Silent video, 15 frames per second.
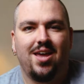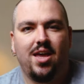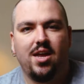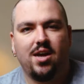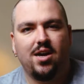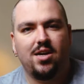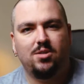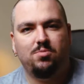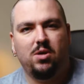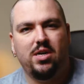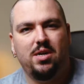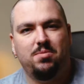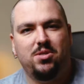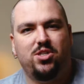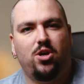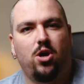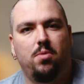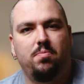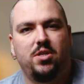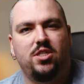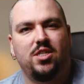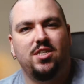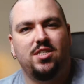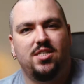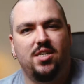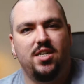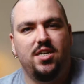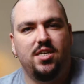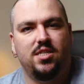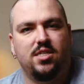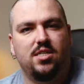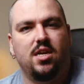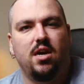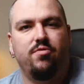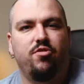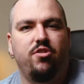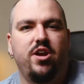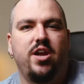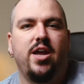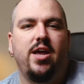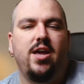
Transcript: Hey guys, my name is Tom, this is T Discovery,